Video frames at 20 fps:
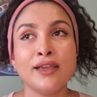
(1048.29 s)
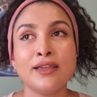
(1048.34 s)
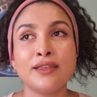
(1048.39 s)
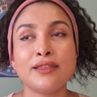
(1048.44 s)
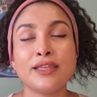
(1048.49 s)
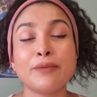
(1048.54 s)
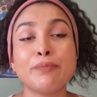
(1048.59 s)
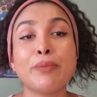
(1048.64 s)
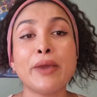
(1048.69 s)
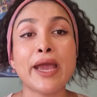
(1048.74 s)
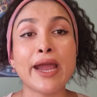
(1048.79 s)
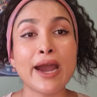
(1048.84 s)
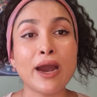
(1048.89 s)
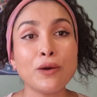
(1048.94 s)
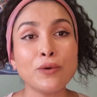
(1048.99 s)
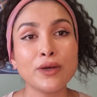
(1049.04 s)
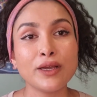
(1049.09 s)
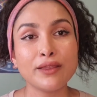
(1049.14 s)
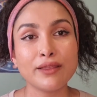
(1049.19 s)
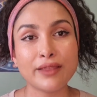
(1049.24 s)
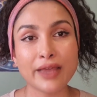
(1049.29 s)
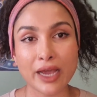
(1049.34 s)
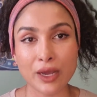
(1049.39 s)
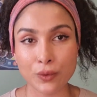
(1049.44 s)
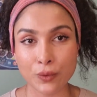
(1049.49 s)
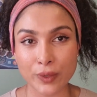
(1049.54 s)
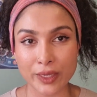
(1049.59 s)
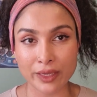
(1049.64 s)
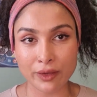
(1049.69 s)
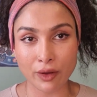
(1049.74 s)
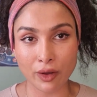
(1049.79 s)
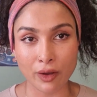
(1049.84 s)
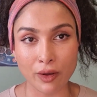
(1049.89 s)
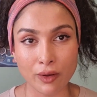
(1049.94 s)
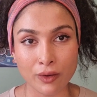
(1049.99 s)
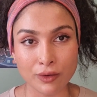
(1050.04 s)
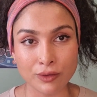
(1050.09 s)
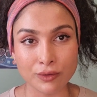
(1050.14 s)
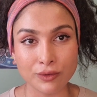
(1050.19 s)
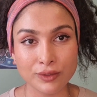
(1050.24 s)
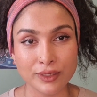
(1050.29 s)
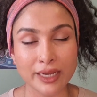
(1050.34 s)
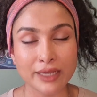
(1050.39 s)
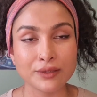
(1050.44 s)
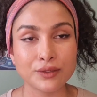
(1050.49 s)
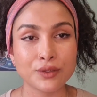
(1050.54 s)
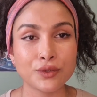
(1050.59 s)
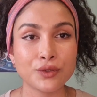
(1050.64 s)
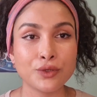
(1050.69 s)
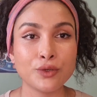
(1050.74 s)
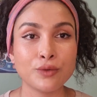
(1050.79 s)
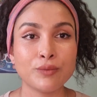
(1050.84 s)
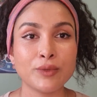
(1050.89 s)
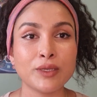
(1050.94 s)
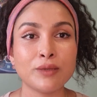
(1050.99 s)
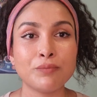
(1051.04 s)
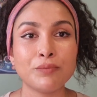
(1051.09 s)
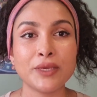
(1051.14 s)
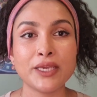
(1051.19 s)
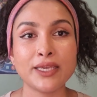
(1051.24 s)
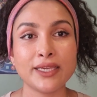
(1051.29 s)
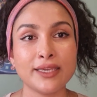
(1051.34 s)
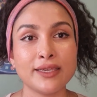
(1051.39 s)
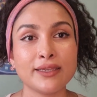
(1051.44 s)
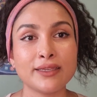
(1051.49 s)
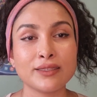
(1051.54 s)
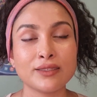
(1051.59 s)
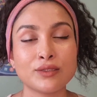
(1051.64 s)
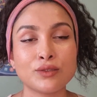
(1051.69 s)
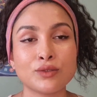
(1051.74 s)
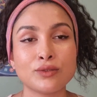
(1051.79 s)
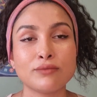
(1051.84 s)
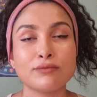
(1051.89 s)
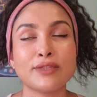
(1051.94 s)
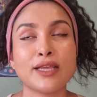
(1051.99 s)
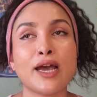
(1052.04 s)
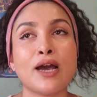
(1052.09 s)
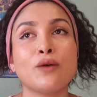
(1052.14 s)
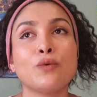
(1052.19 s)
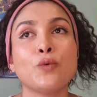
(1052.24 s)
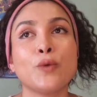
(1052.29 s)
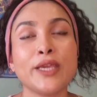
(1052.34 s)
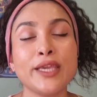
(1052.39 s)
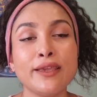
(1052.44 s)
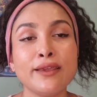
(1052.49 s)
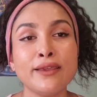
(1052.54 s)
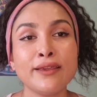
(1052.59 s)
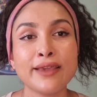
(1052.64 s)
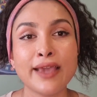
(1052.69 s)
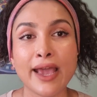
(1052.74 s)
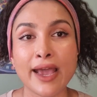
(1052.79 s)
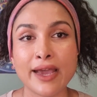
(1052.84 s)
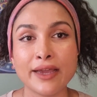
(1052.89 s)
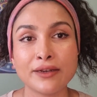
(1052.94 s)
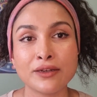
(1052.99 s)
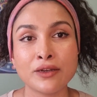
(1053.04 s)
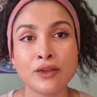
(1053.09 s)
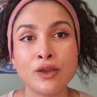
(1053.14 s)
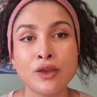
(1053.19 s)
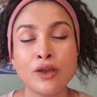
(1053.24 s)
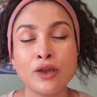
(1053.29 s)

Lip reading: the power that we hold as human beings, that we can